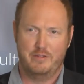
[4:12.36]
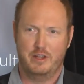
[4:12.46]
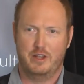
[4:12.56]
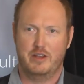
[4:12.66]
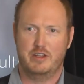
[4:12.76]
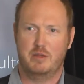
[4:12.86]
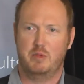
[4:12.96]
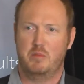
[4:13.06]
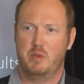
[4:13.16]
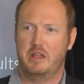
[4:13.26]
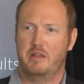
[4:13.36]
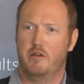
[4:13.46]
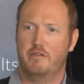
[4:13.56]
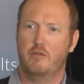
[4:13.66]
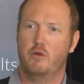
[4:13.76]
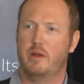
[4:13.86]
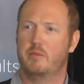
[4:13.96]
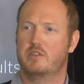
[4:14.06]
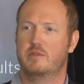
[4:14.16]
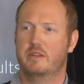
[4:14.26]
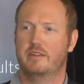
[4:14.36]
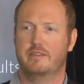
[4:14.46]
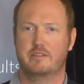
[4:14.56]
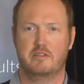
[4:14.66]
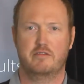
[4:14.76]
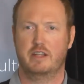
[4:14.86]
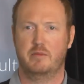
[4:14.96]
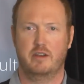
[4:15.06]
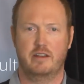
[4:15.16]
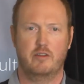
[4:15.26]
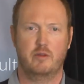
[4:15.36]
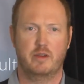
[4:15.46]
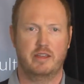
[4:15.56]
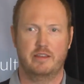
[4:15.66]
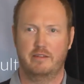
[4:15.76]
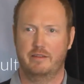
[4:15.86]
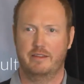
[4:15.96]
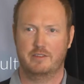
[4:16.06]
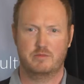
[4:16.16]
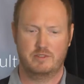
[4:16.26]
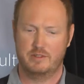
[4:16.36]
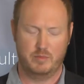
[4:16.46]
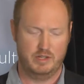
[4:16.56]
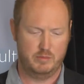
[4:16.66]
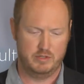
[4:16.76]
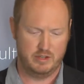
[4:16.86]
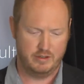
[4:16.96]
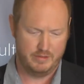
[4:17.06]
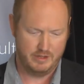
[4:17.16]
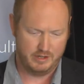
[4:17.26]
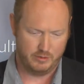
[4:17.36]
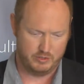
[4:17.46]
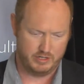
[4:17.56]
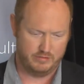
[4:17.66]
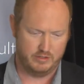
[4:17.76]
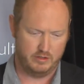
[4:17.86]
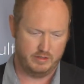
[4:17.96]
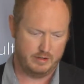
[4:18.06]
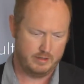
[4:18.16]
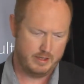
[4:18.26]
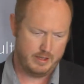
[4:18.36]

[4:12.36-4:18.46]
LinDBP04 happens to be a server name that I know in my head, and that's completely bizarre. No one should have to know that.